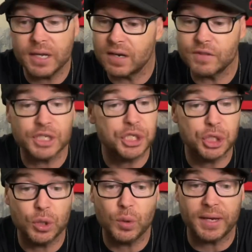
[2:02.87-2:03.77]
of this
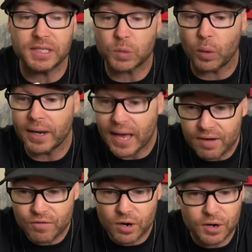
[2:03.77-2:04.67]
shoe is
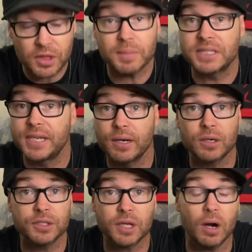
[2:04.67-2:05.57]
whatever. The
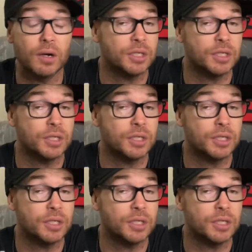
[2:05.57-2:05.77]
materials aren't